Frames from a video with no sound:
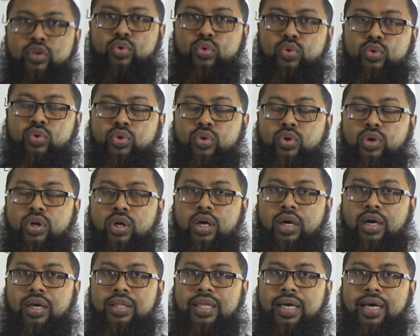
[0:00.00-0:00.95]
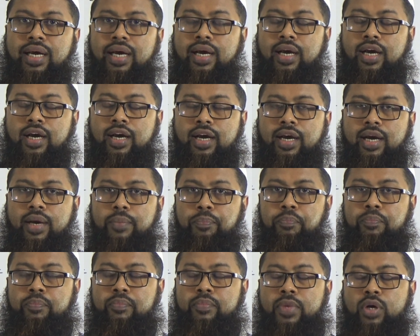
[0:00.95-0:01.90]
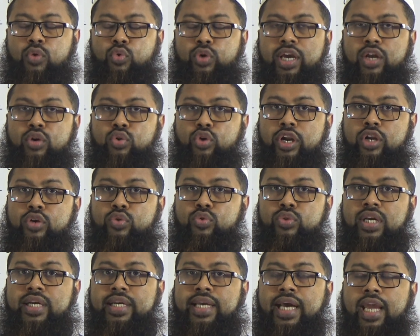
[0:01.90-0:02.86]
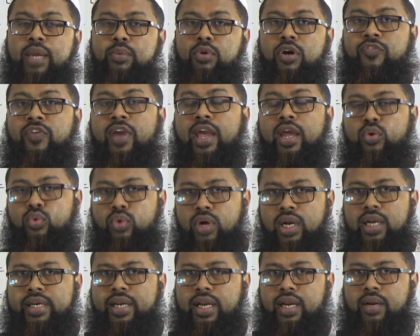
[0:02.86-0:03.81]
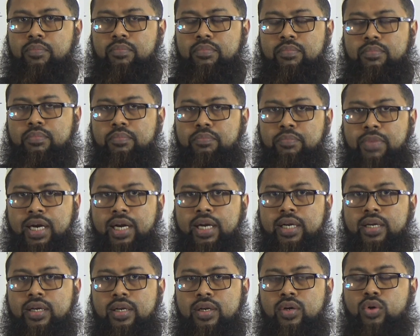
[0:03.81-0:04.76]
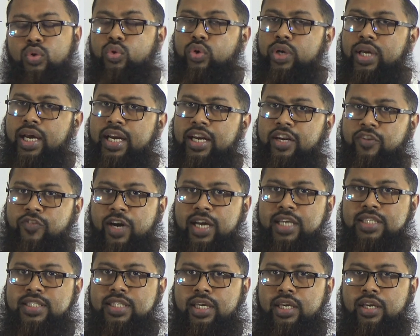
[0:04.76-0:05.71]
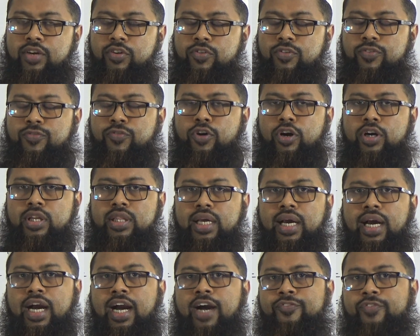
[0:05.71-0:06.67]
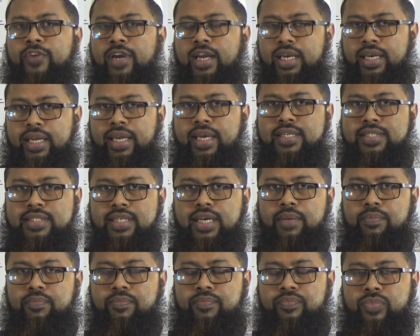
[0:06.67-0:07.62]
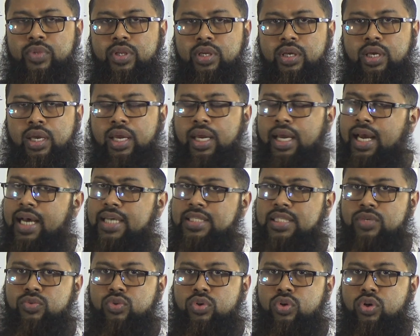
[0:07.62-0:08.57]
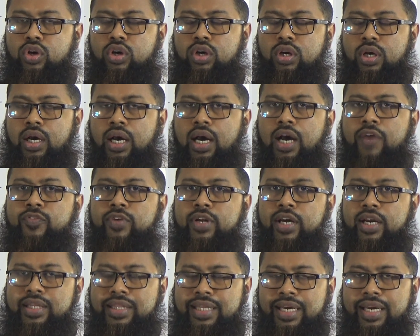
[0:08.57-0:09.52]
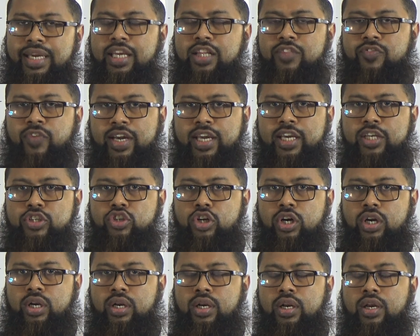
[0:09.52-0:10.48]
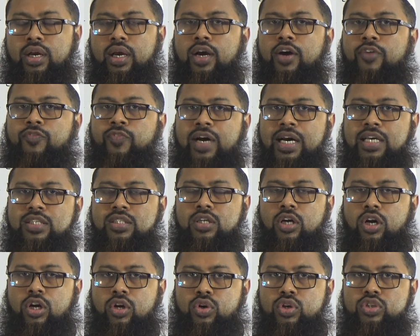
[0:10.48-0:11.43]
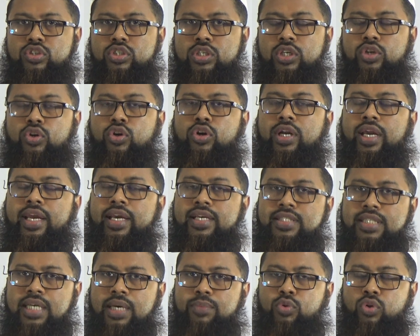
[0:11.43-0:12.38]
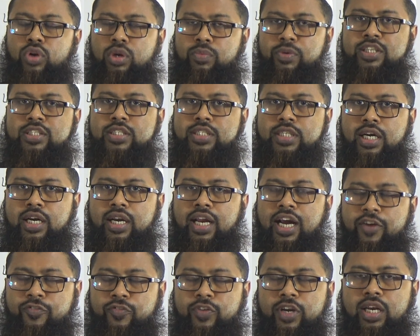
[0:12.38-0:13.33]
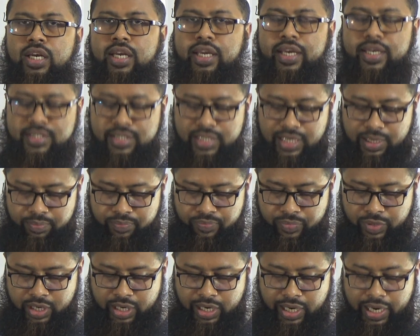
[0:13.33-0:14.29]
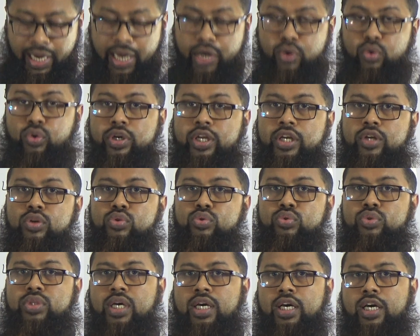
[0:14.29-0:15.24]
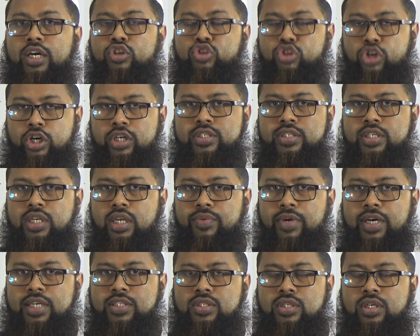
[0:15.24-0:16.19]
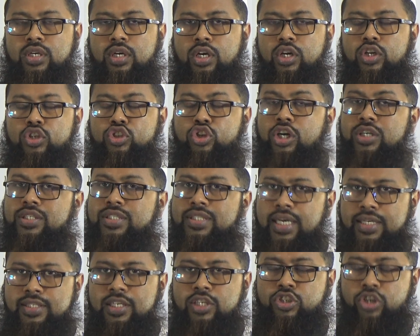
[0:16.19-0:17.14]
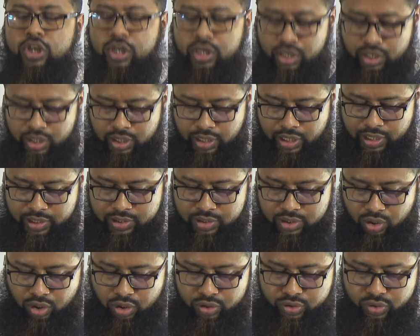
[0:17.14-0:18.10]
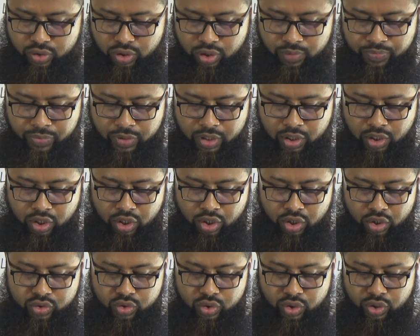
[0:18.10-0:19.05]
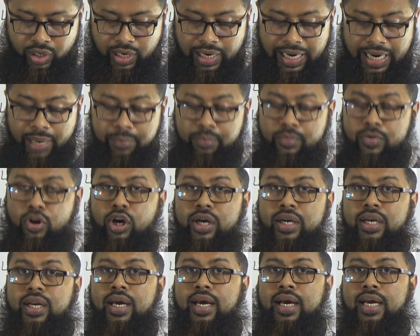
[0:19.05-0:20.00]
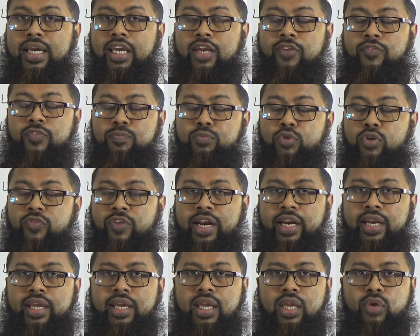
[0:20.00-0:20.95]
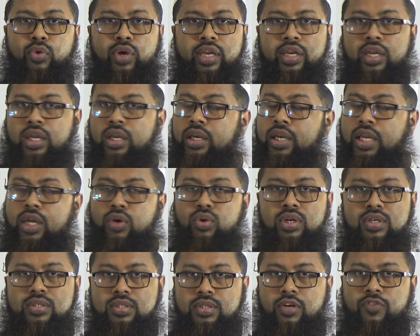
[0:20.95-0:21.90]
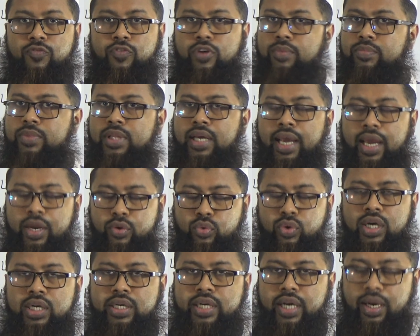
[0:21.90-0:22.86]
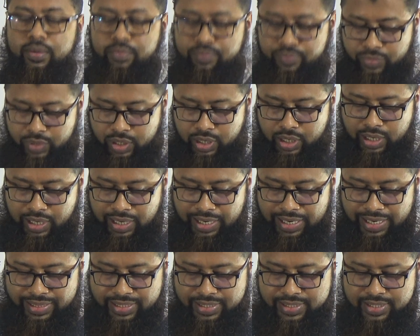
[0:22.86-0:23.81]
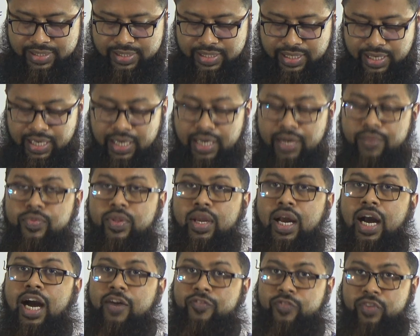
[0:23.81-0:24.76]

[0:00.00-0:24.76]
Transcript: to the time of annual term, but we are revising for the half yearly exam. As you know, after the Eid vacation, 1st August, your exam will be start half yearly exam according to the short syllabus, short suggestion, and also. So I am not providing you any new lesson from the annual term. This is the half